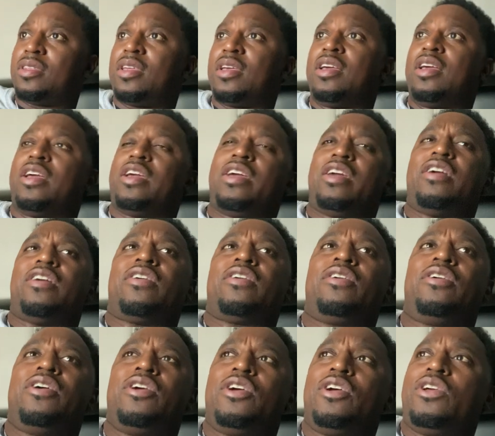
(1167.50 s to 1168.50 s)
Here,
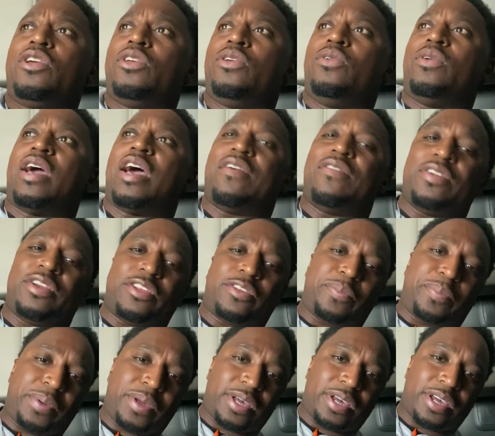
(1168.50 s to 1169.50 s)
you having to
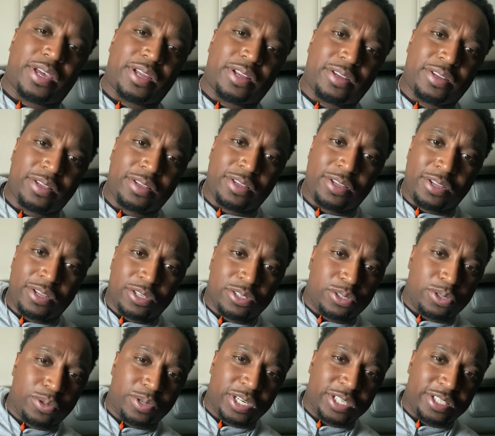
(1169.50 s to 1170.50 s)
spend
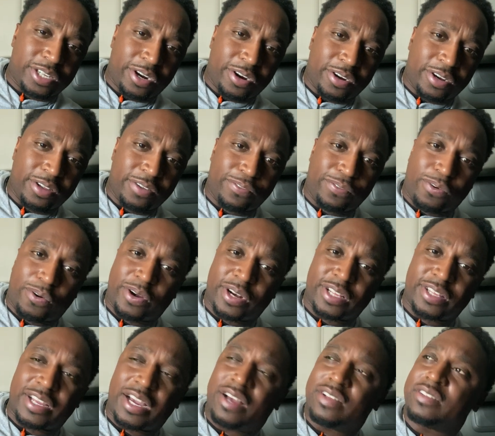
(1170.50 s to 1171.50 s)
$20,000, $30,000,
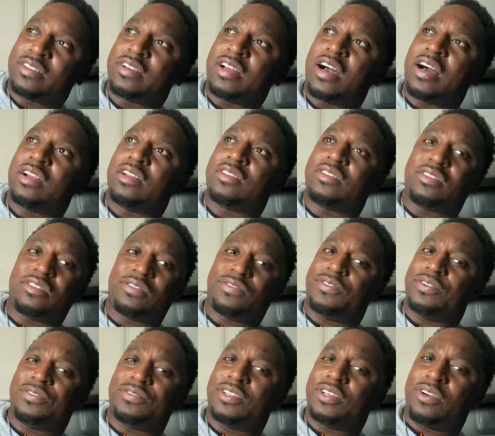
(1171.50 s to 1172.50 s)
$40,000,
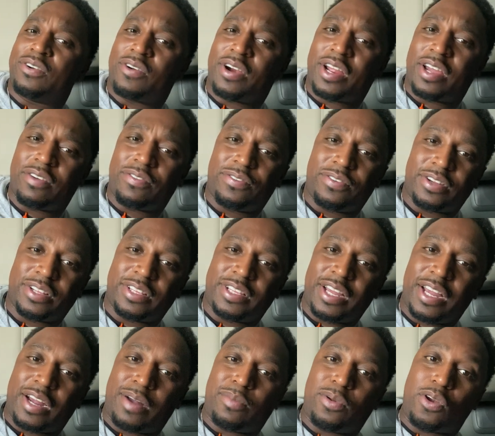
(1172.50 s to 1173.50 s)
$50,000 for a
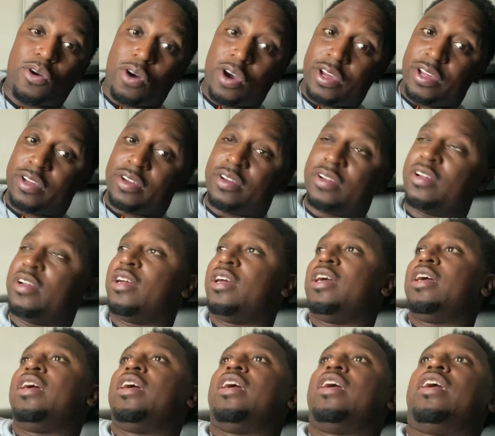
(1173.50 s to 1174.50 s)
damn lawyer,
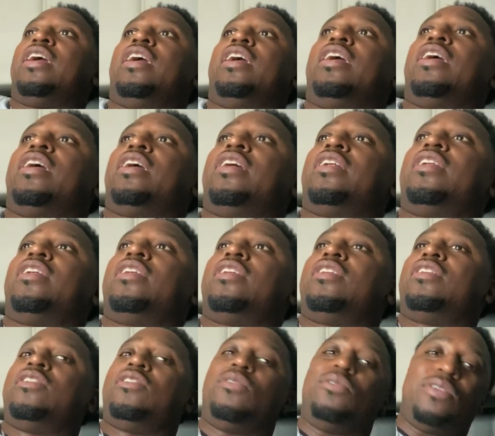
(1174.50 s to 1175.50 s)

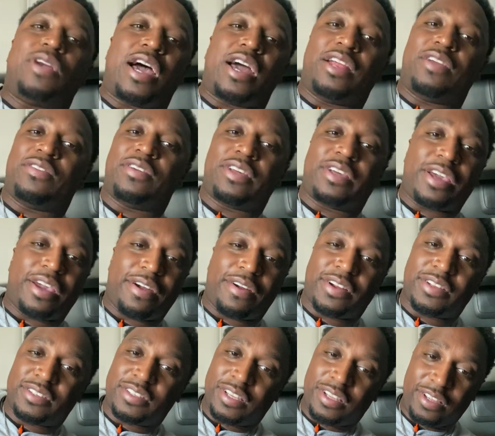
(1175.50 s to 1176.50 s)
and you're not even
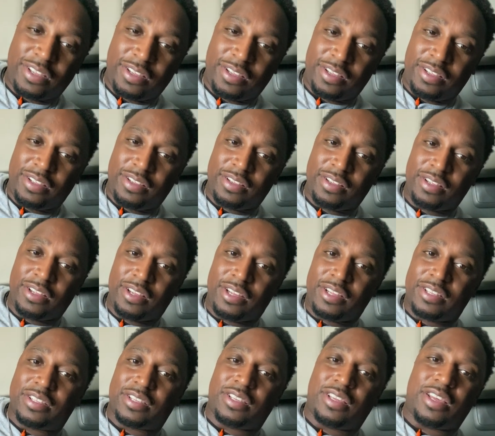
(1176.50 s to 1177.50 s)
guaranteed
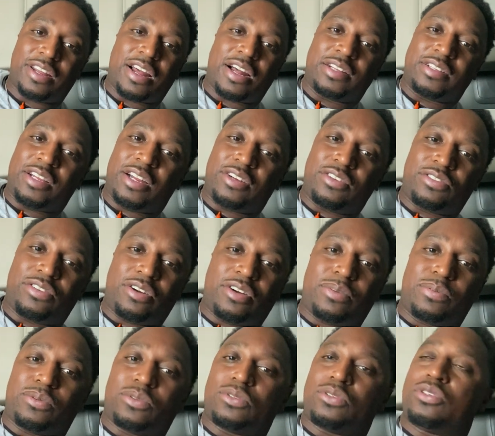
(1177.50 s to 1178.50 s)
to get out that
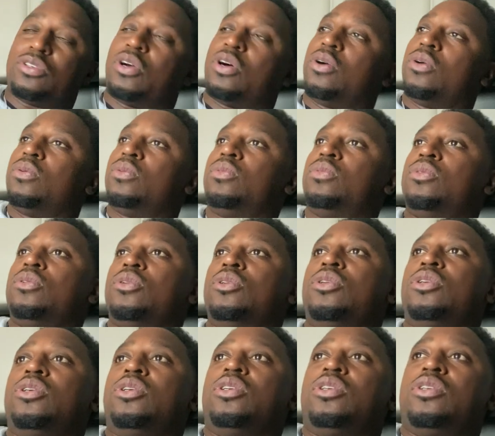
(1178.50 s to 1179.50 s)
trouble. So,
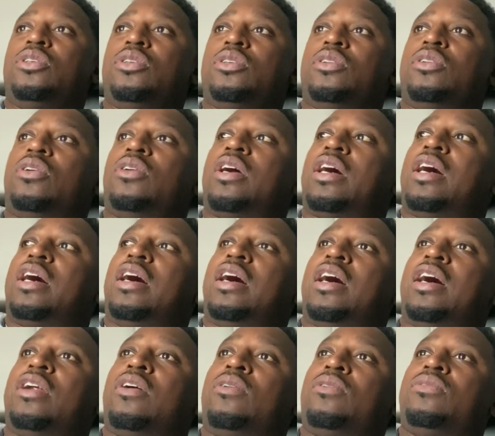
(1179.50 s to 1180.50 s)

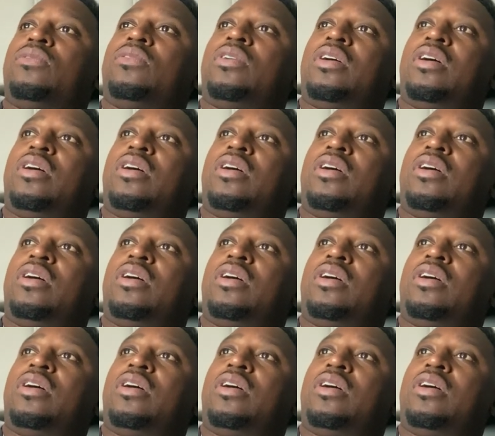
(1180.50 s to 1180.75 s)
I don't.